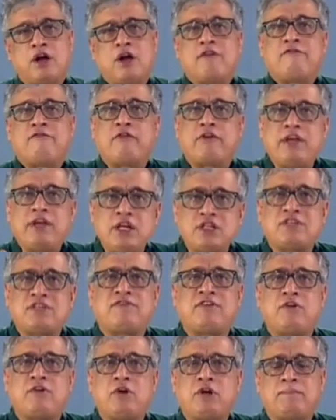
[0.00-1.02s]
For ease
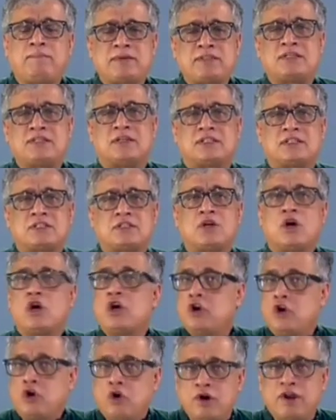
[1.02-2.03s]
of doing business,
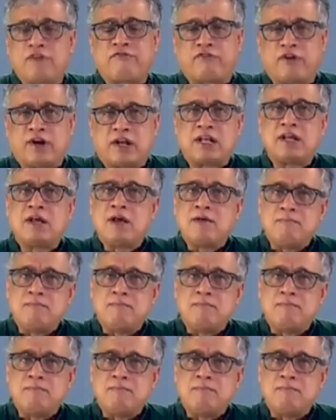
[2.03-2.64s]
no different.